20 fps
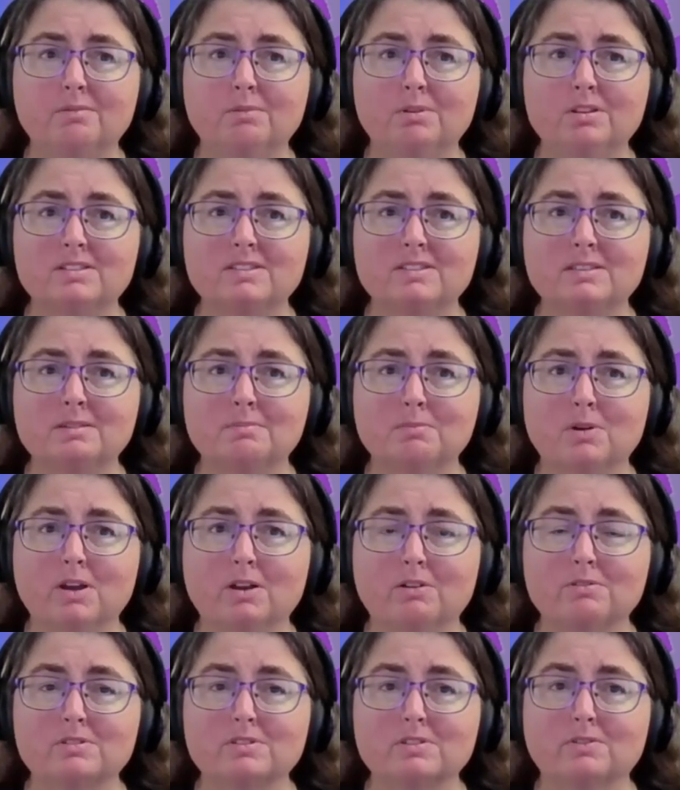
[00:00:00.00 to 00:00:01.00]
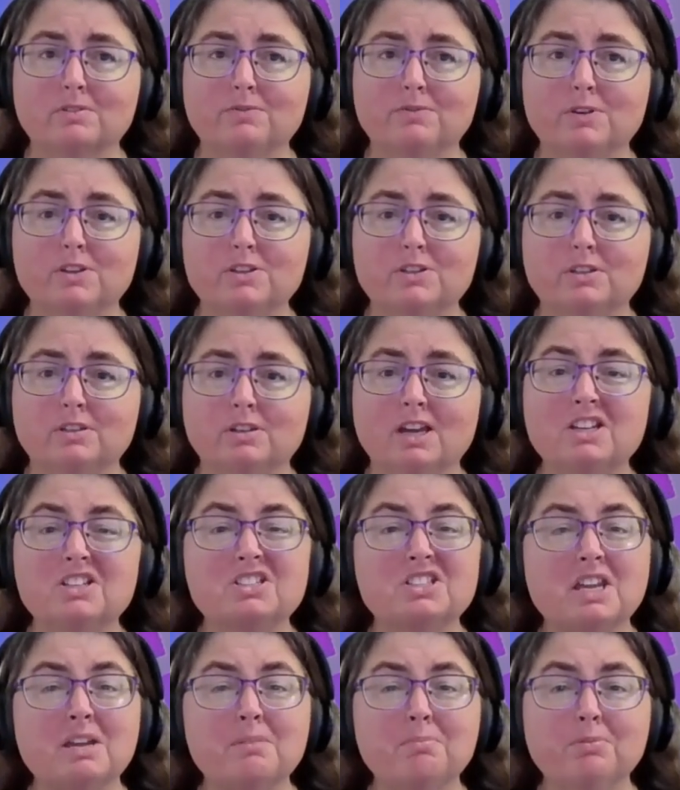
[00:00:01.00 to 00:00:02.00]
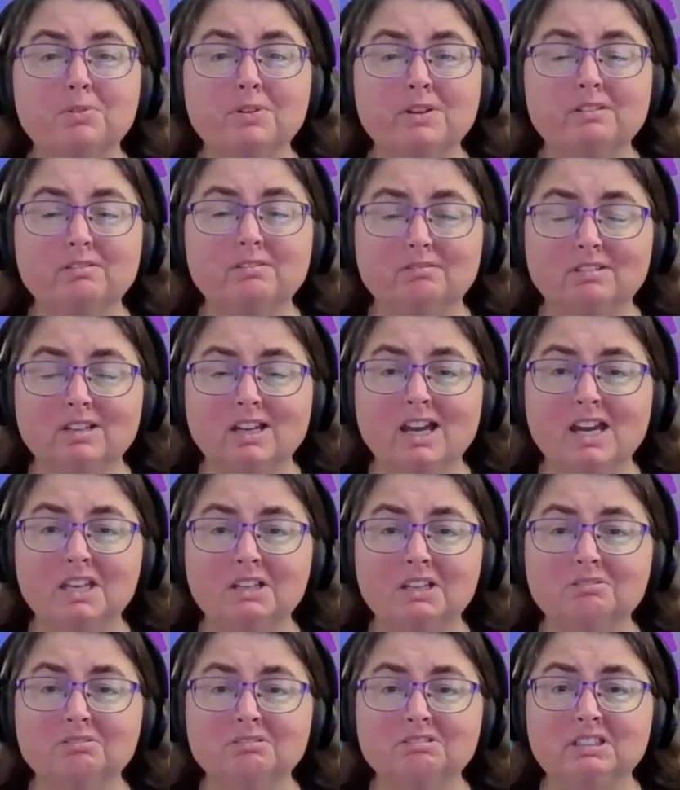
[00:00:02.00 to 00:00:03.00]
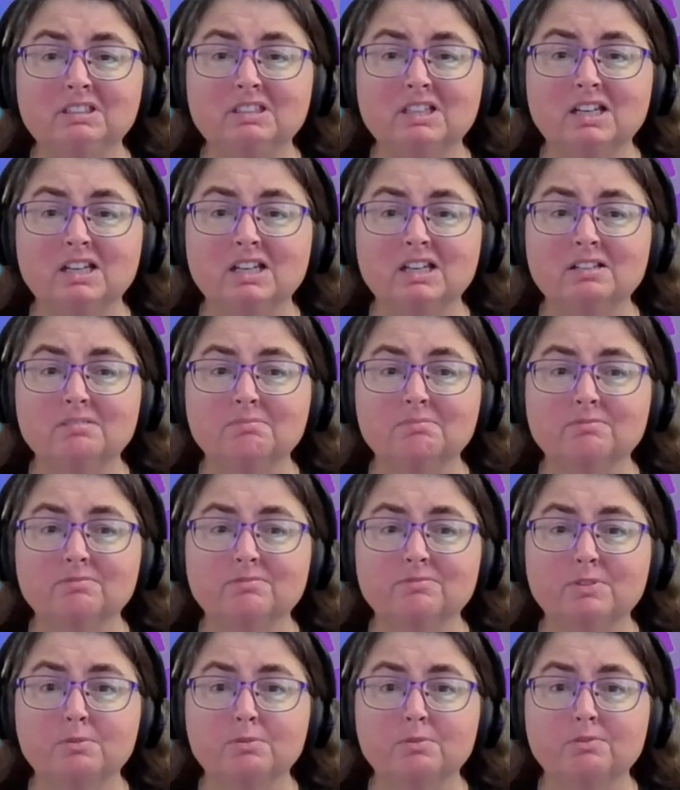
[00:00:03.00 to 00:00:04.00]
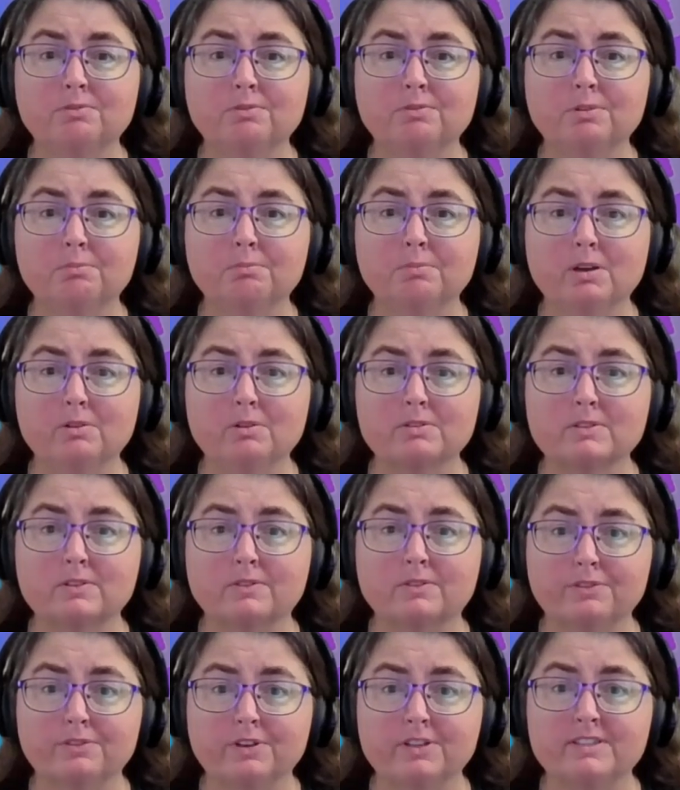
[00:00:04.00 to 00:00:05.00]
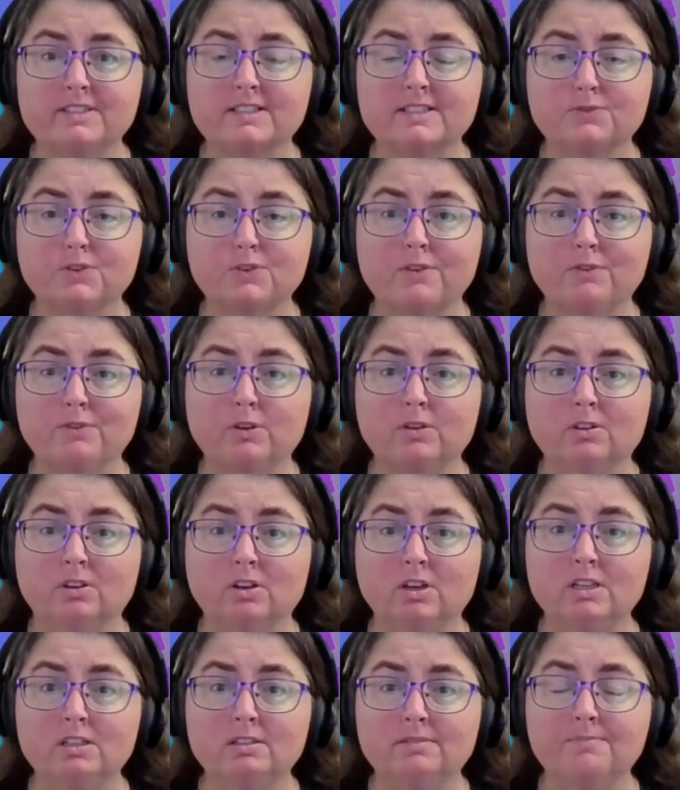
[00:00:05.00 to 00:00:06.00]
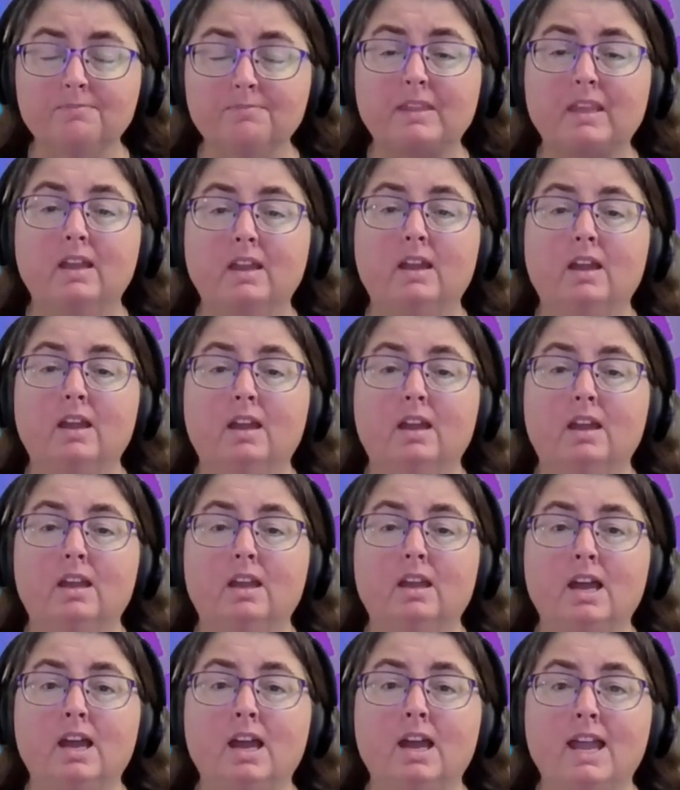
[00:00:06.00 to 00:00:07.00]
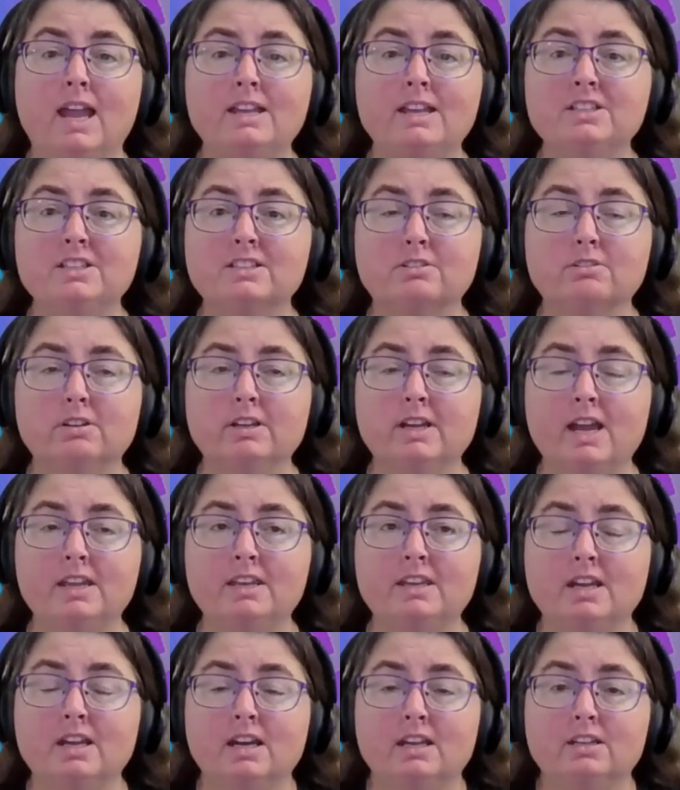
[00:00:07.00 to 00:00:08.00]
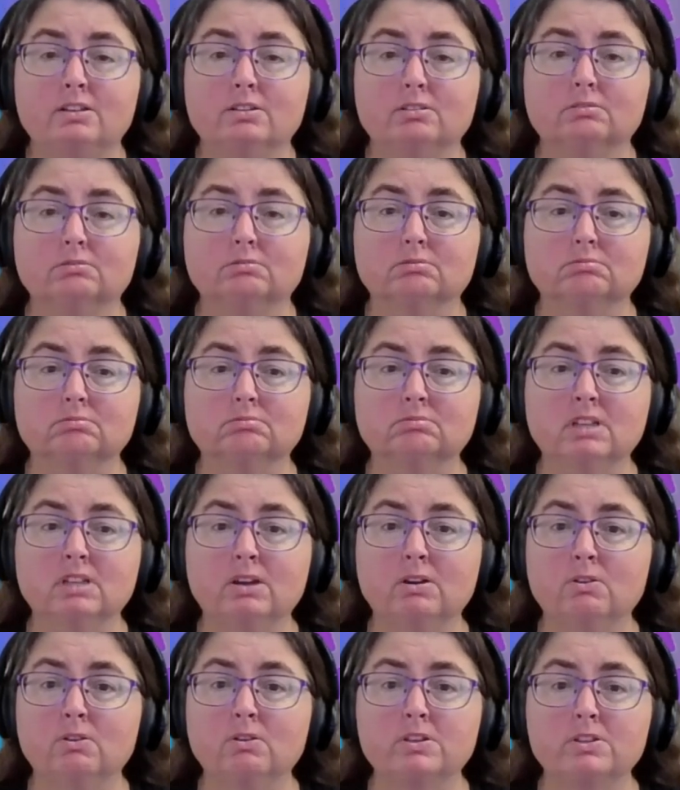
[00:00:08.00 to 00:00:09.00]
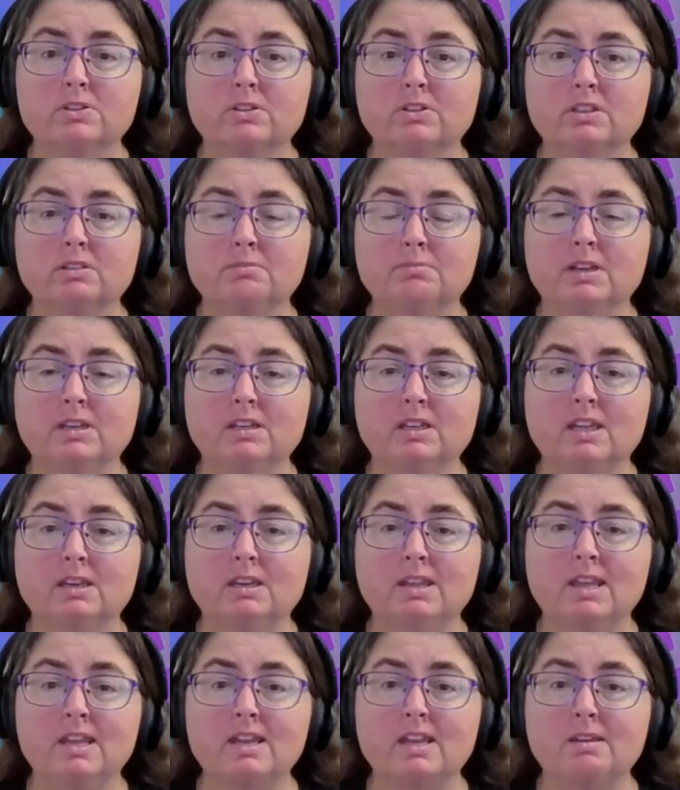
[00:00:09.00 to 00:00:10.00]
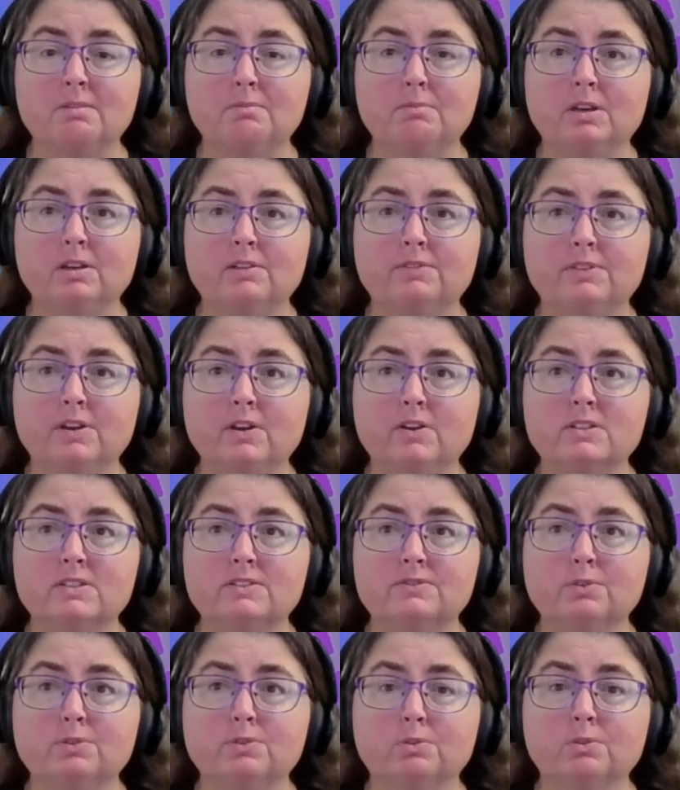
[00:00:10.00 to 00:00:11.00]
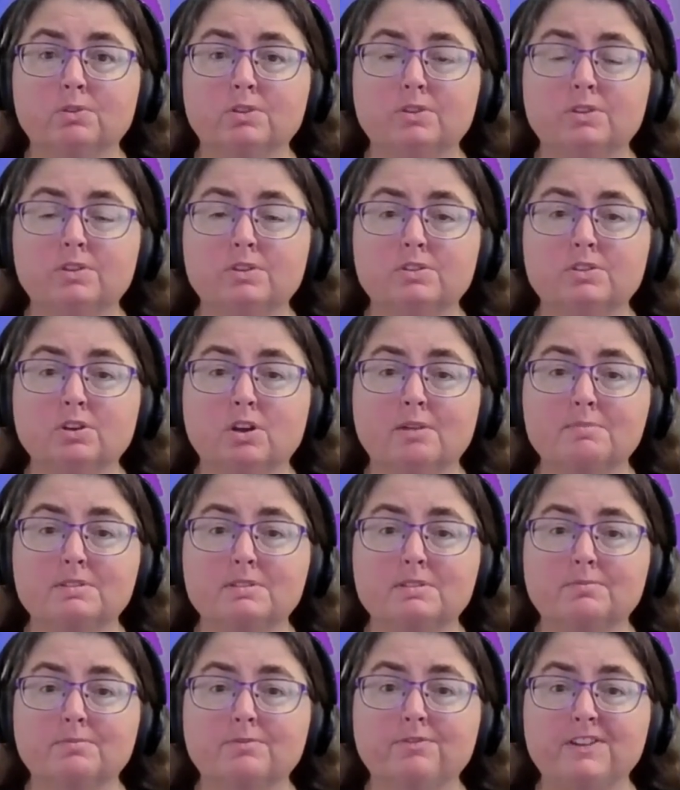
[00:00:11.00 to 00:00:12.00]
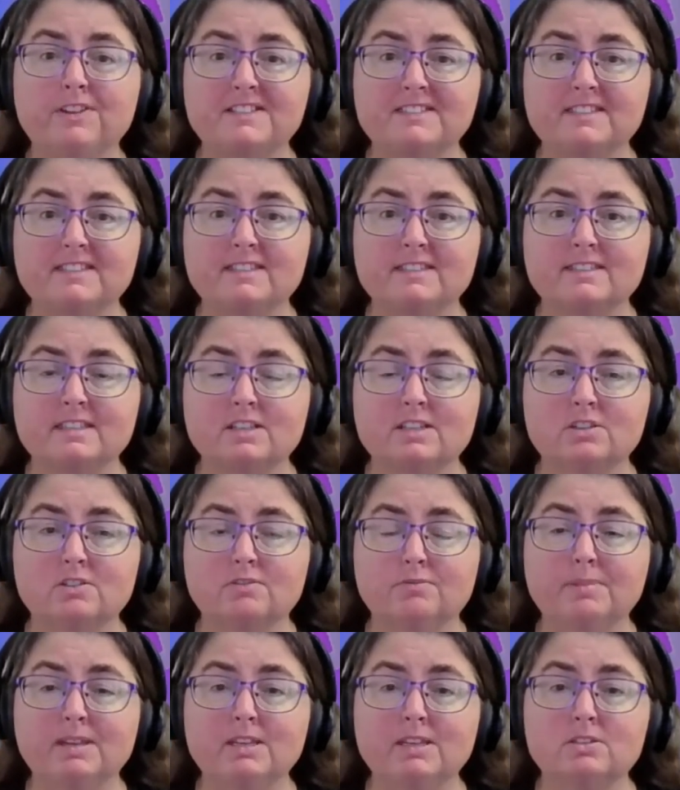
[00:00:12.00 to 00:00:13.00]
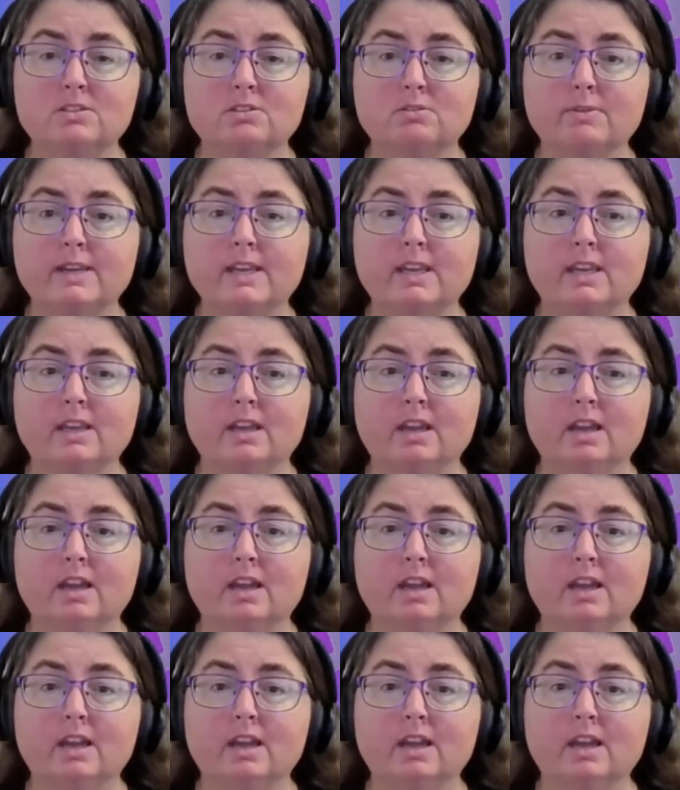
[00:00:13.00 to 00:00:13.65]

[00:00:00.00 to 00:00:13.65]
what's the Microsoft version? A SharePoint article in for Microsoft 365 Online, and just create an article or a document in one of those for the types of fixes that you've been doing.